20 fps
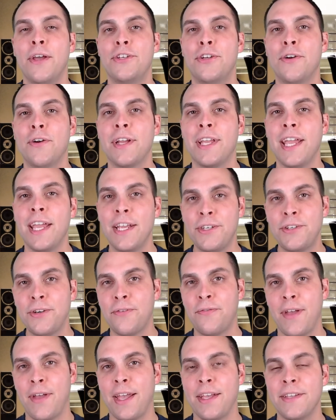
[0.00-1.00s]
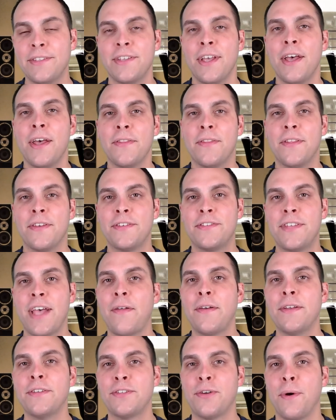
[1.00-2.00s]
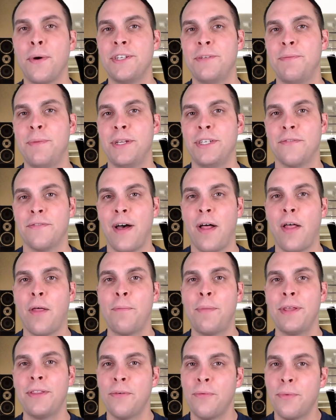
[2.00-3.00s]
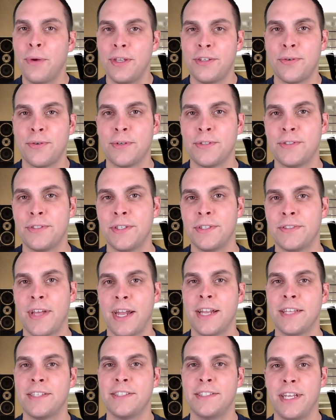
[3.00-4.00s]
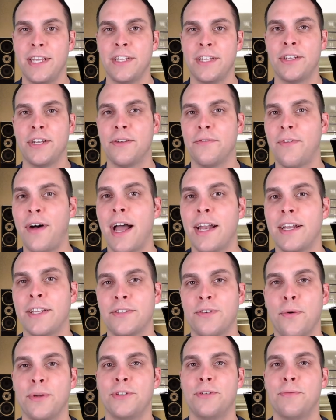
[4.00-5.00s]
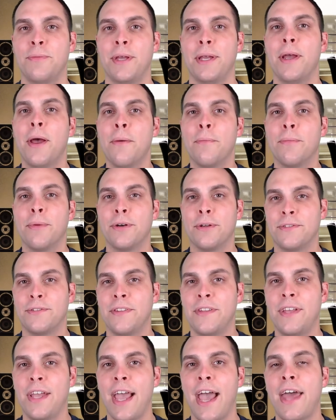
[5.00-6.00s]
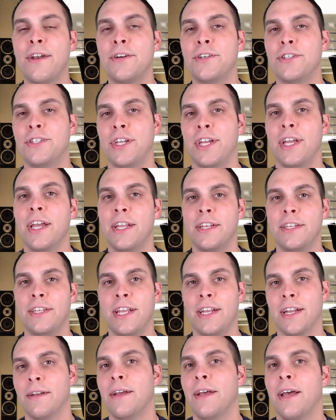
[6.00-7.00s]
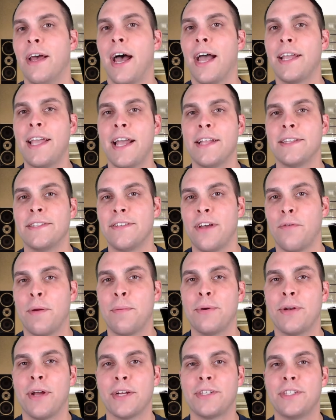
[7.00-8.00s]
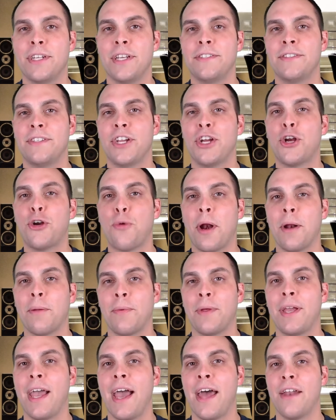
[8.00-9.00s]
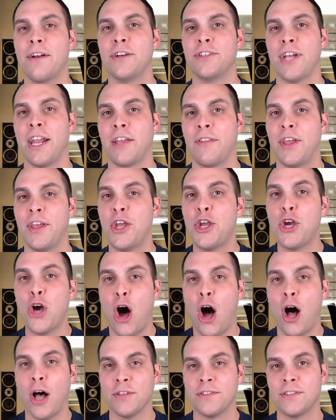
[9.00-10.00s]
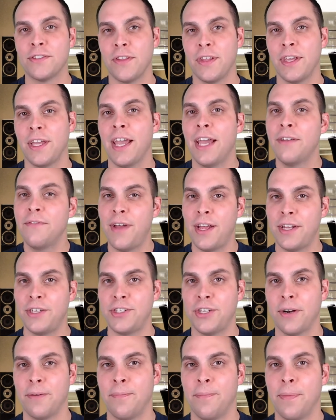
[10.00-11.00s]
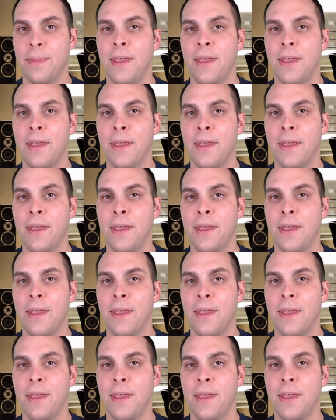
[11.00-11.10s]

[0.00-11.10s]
During interphase, the cell is going to be developing the resources that it's needed to divide. It's going to be producing the energy needed. Again, cell reproduction is an incredibly energetically costly adventure.